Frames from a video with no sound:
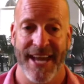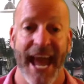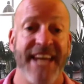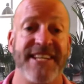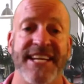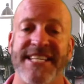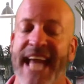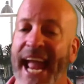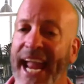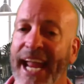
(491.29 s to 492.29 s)
And
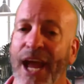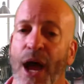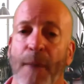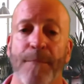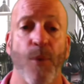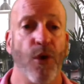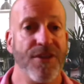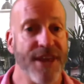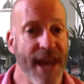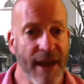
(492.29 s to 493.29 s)
today, more
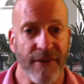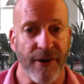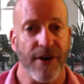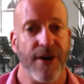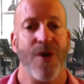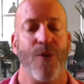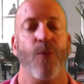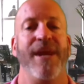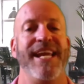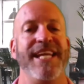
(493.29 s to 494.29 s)
than ever,
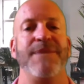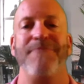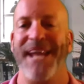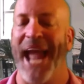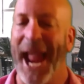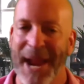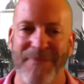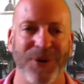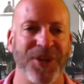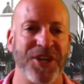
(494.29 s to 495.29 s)
we need to be
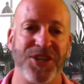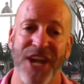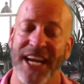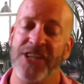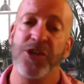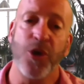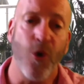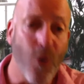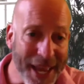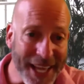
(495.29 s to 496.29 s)
able to change
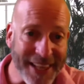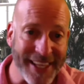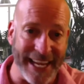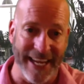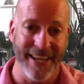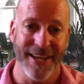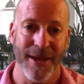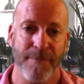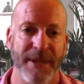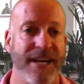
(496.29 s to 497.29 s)
quickly
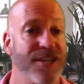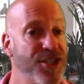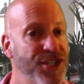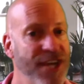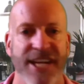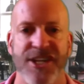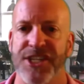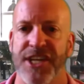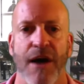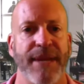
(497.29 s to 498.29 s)
because change is
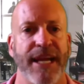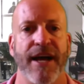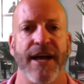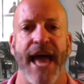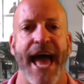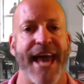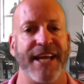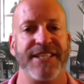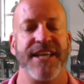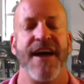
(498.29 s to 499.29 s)
coming uh, at
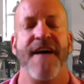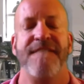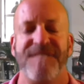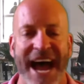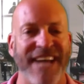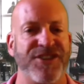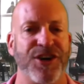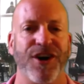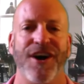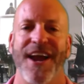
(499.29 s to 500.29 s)
us
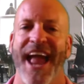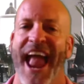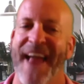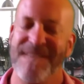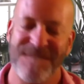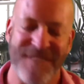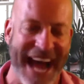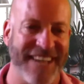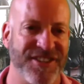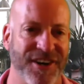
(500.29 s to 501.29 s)
faster and
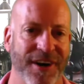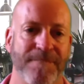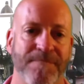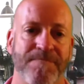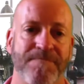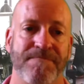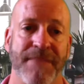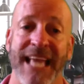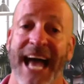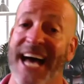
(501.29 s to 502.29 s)
faster.
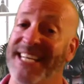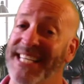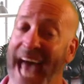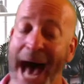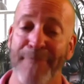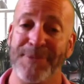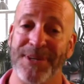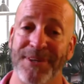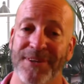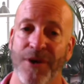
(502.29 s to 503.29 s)
Adapt
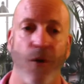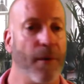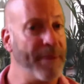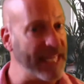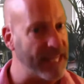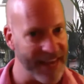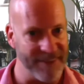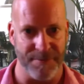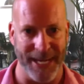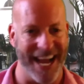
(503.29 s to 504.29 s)
or be
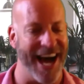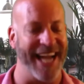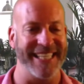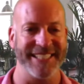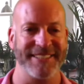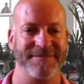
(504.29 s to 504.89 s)
left behind.